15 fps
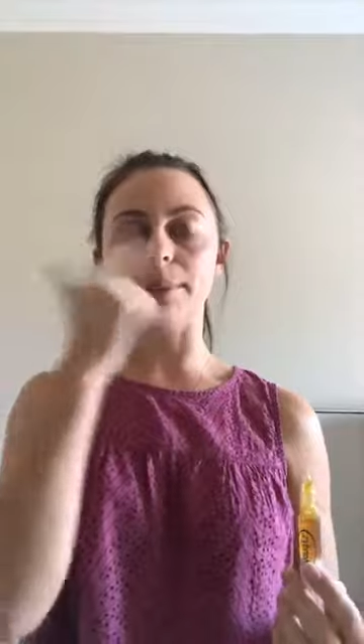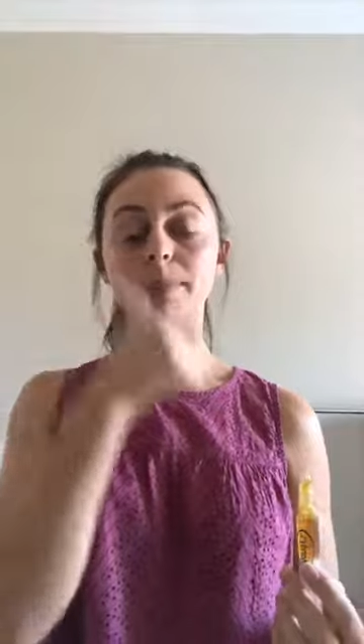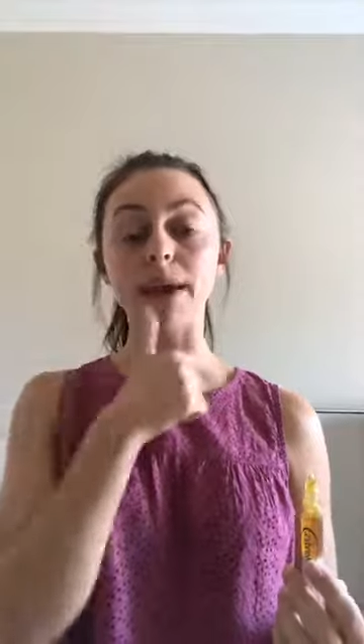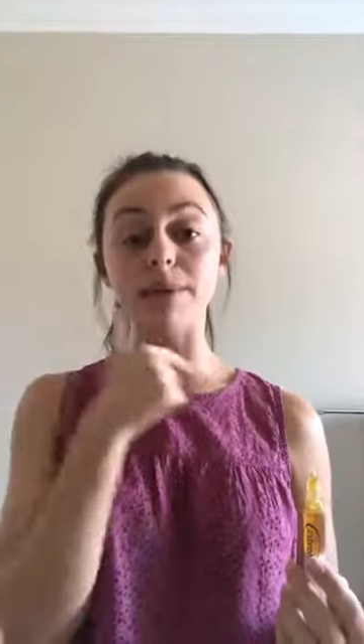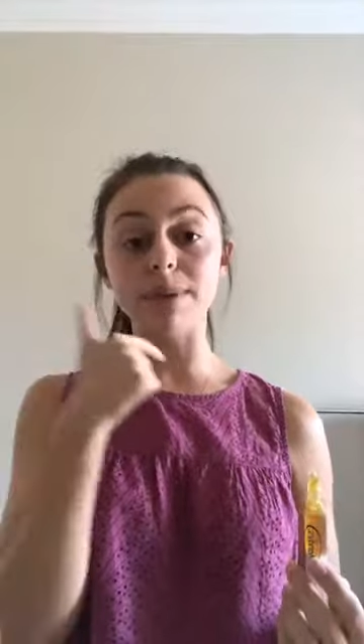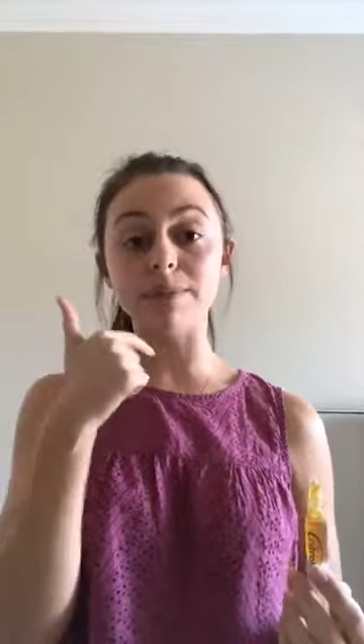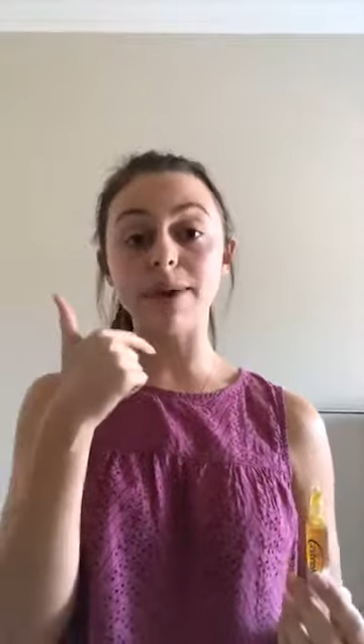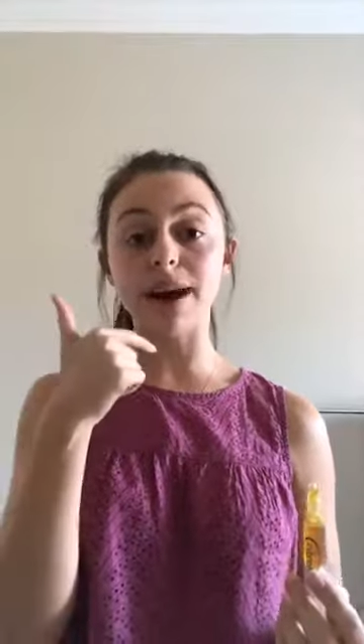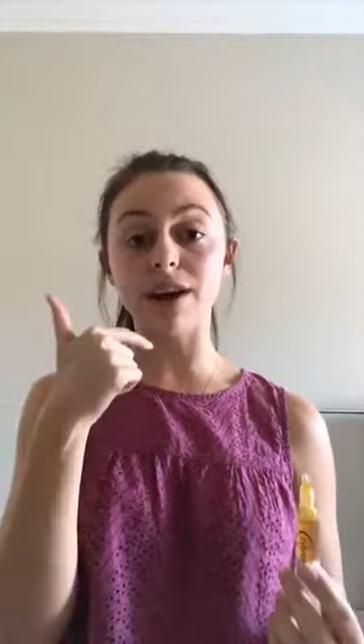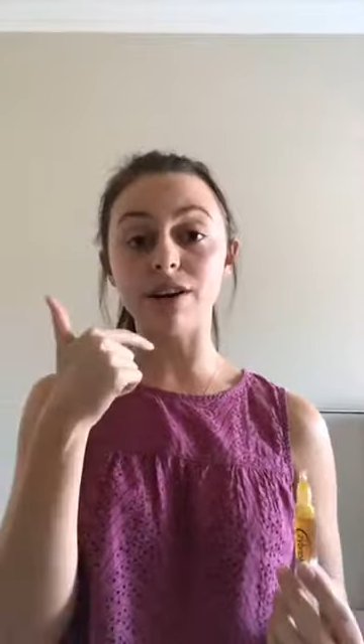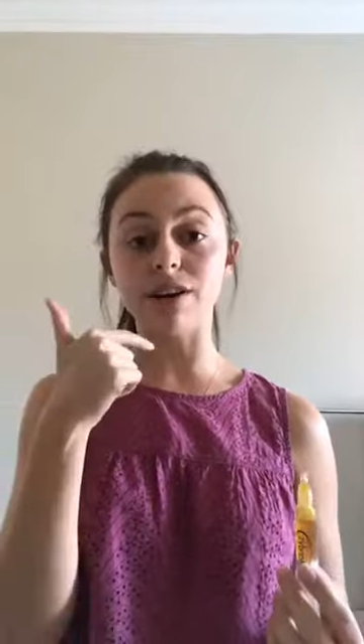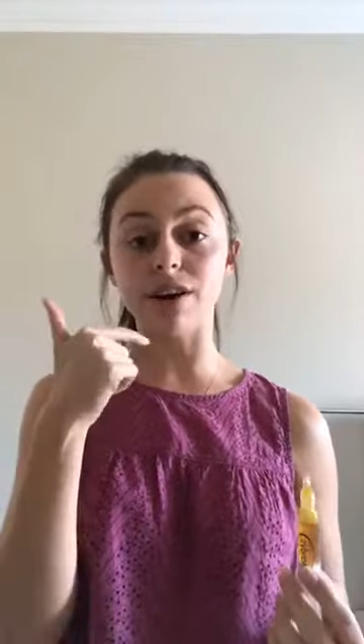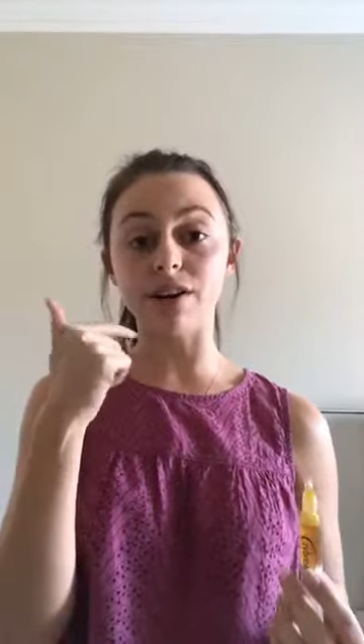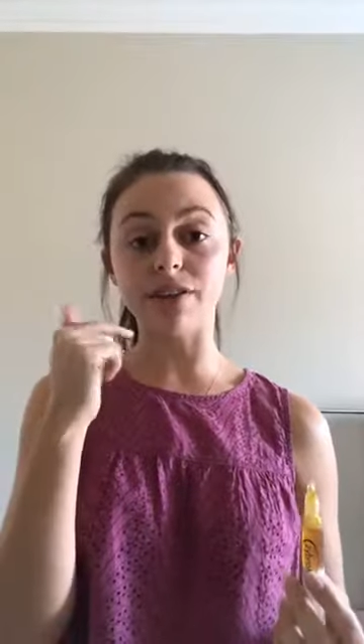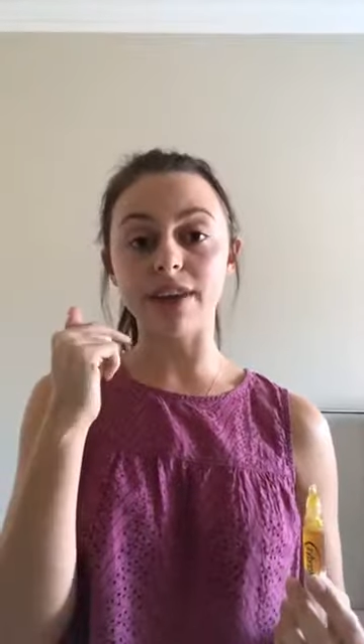baby
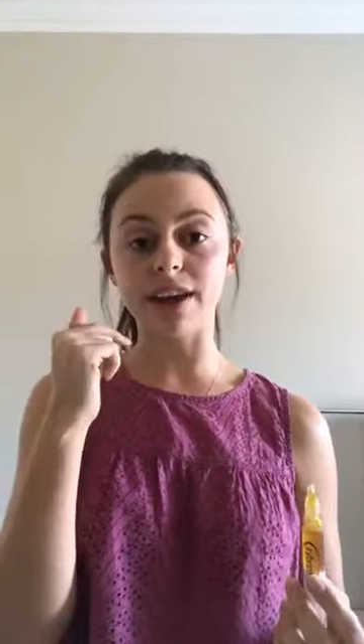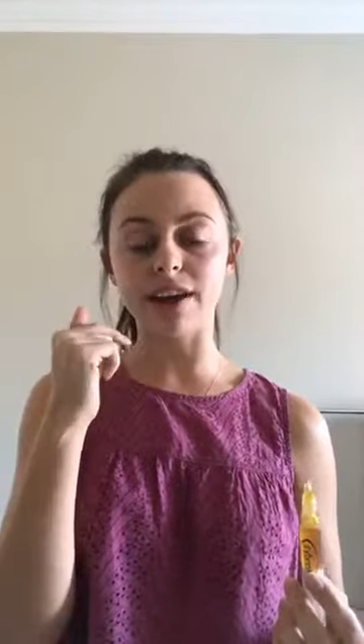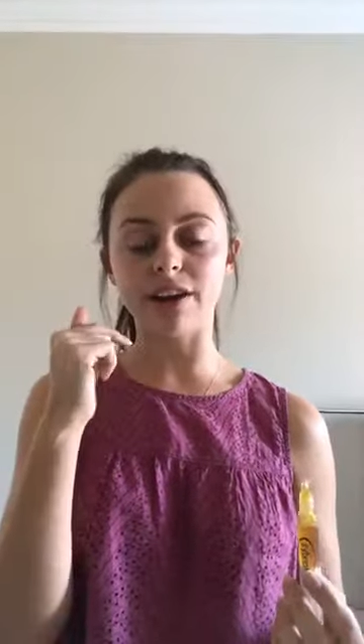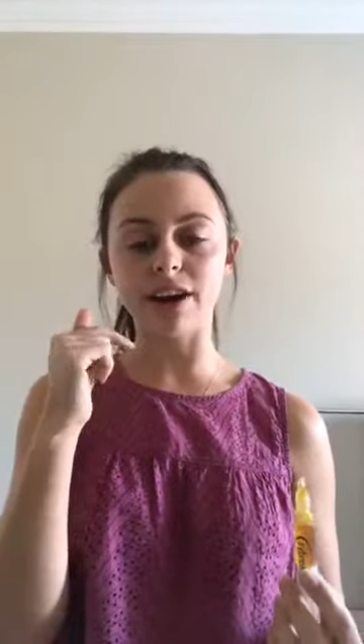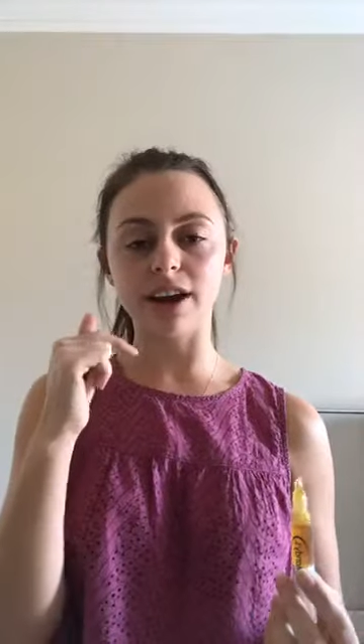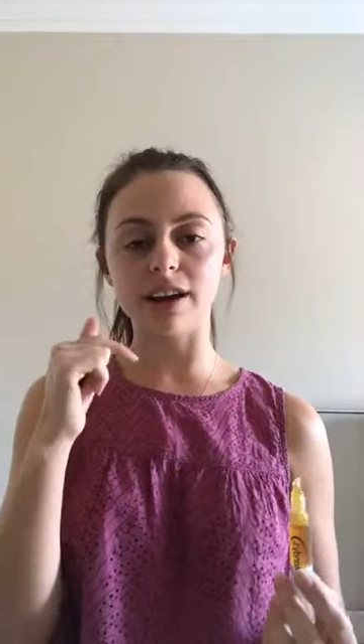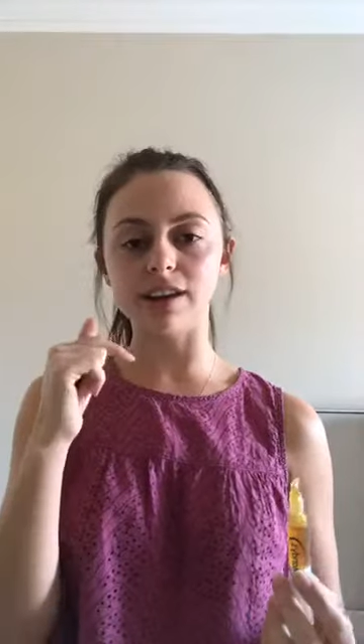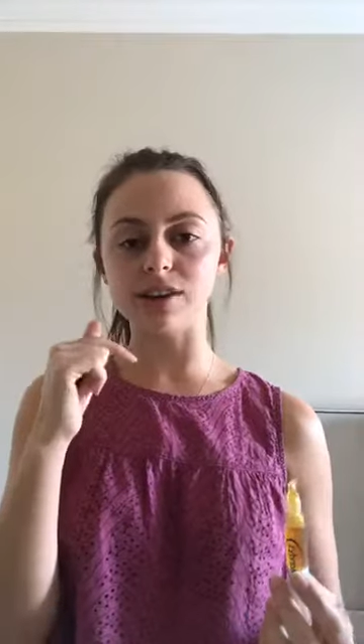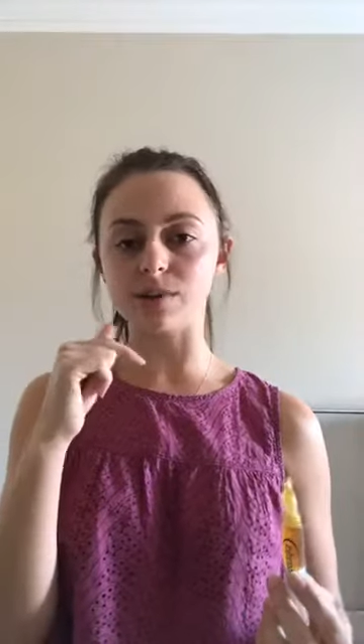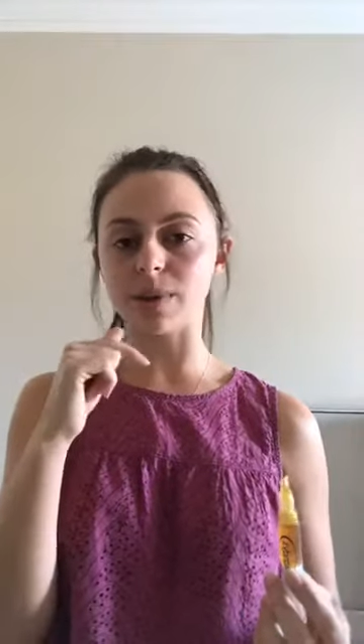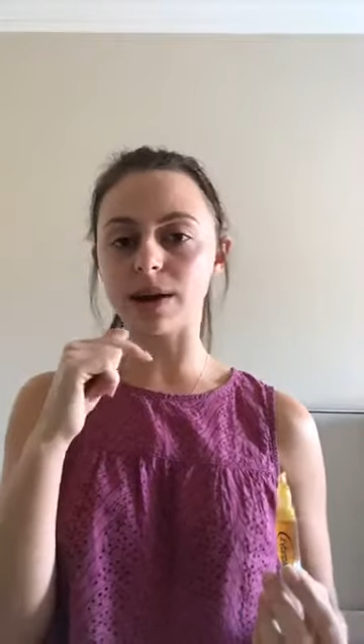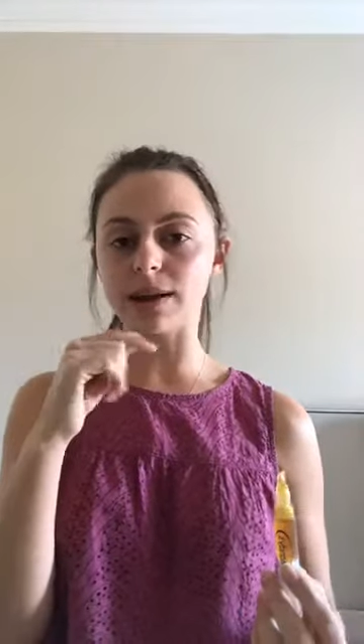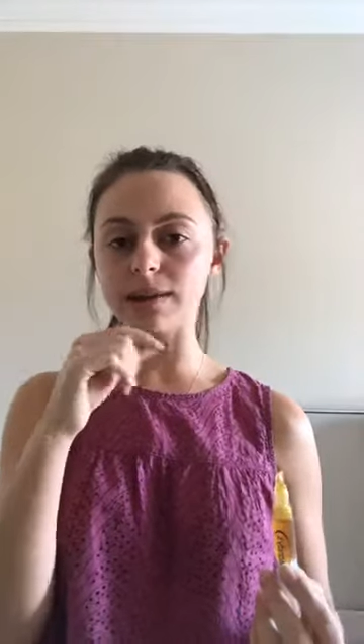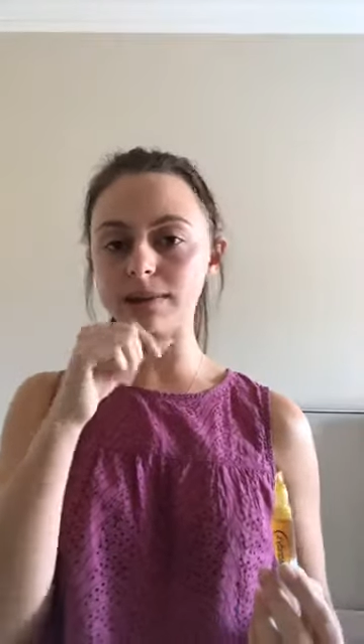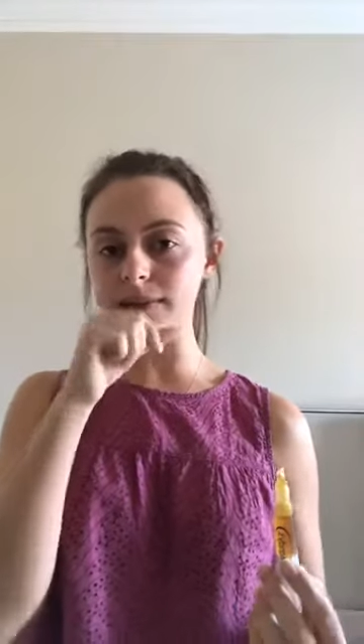powder on the area as
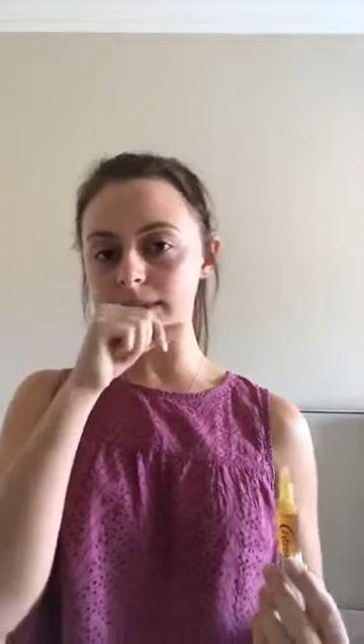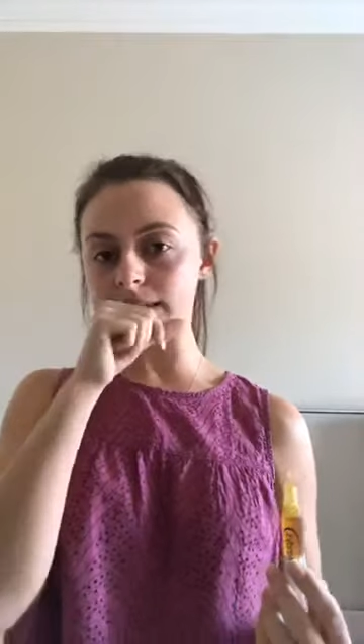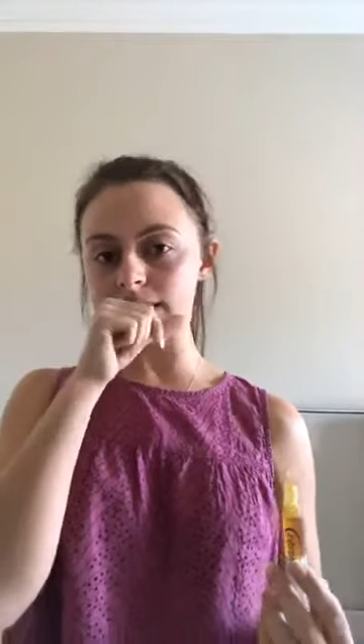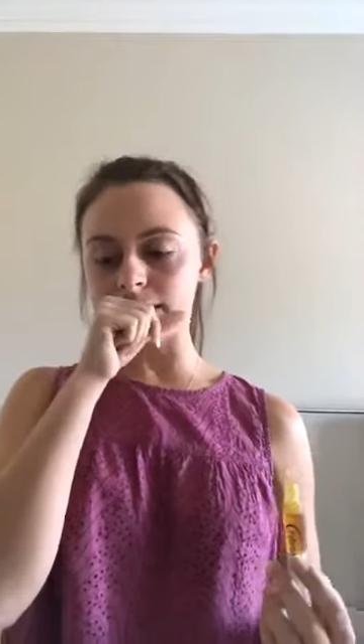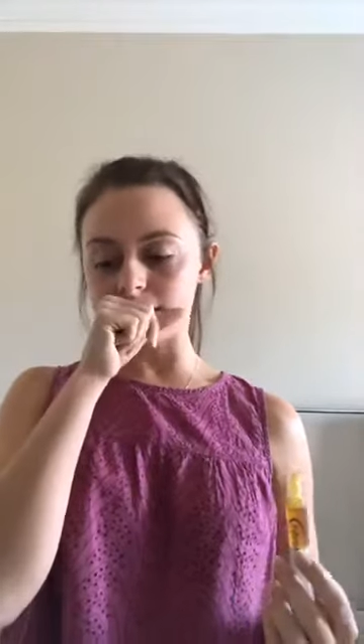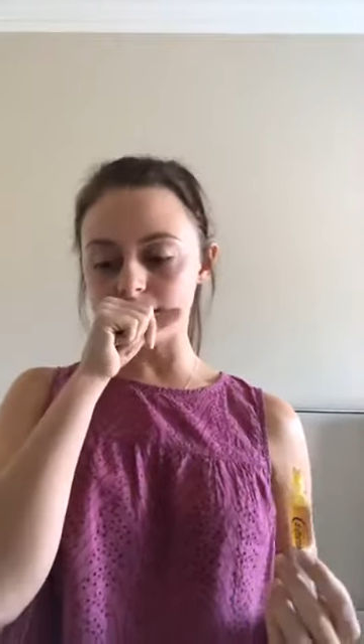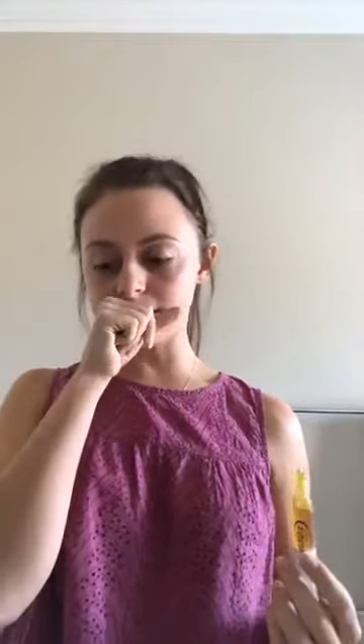well.